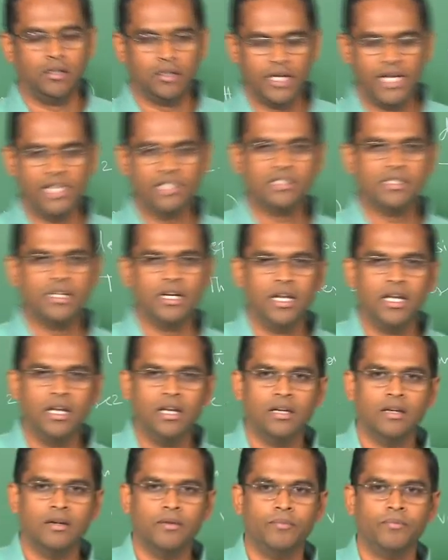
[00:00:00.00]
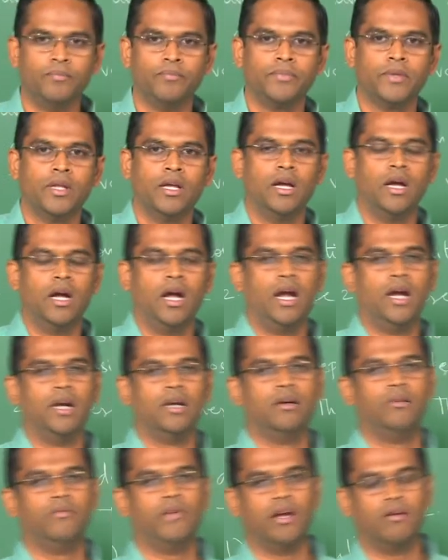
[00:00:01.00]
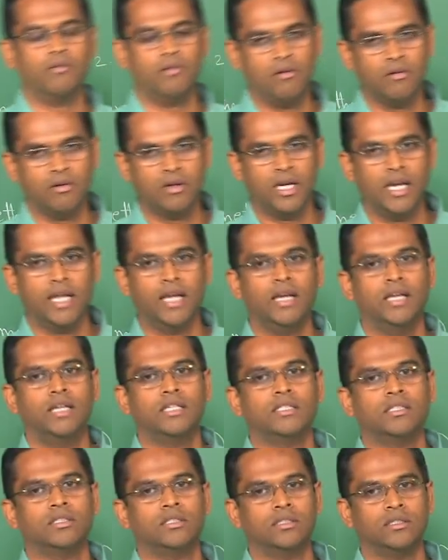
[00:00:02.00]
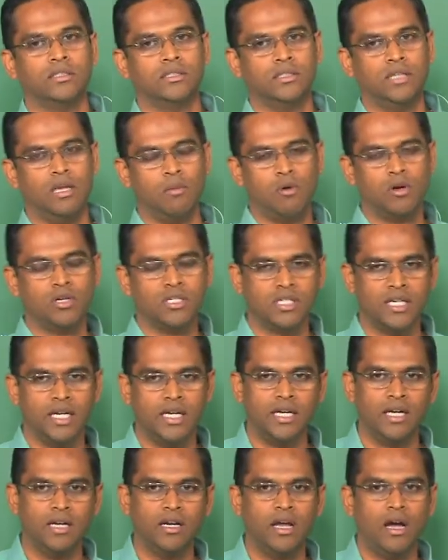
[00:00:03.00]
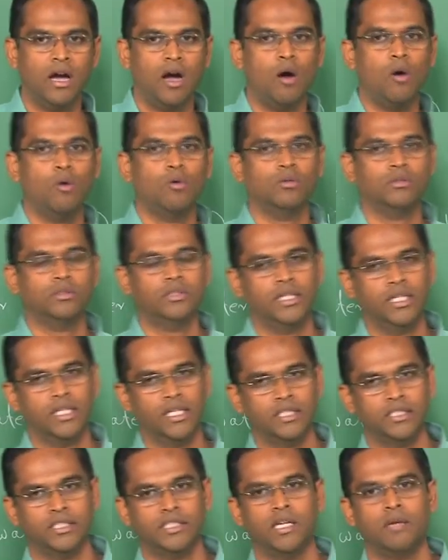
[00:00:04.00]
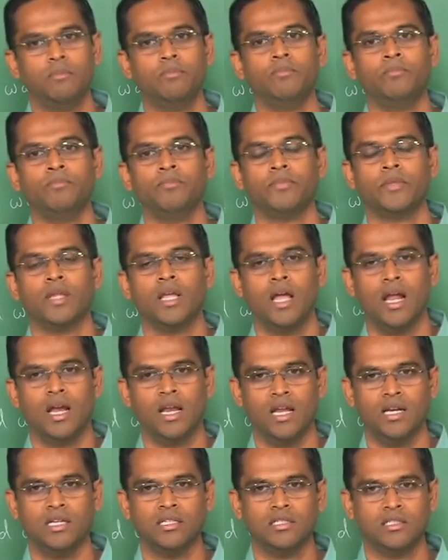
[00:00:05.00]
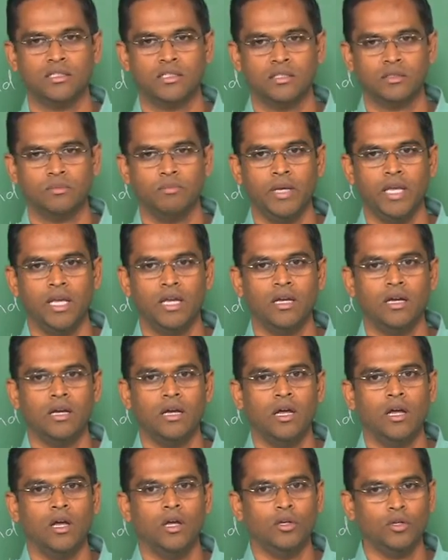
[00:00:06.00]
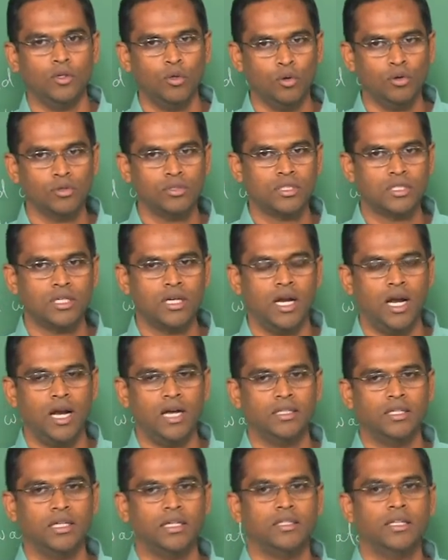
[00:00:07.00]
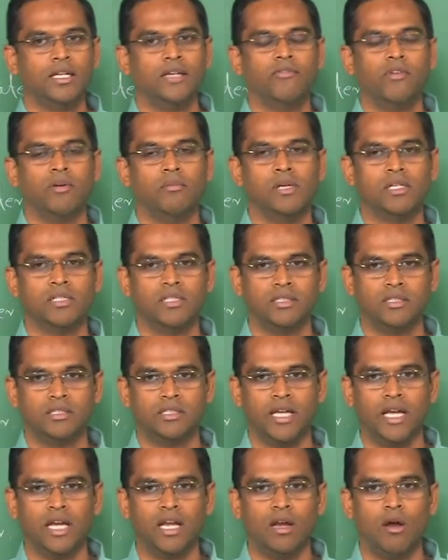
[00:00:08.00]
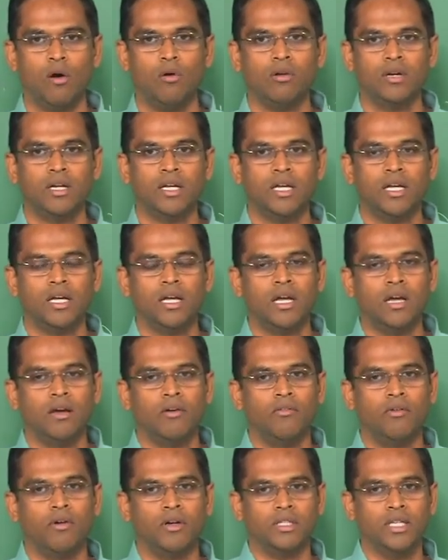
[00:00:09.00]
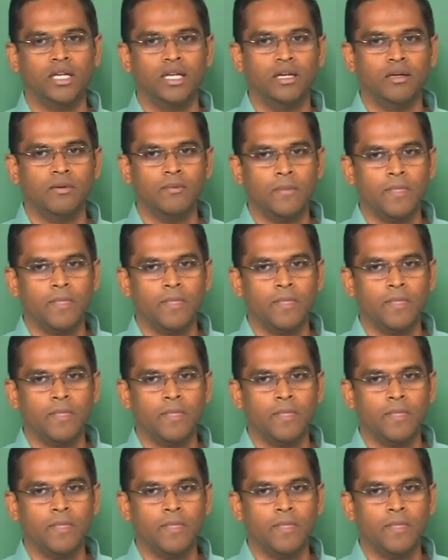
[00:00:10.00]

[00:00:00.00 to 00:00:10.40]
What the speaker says: case study, and we have now clearly demonstrated how the SEM analysis is being used, and then the information is taken out for the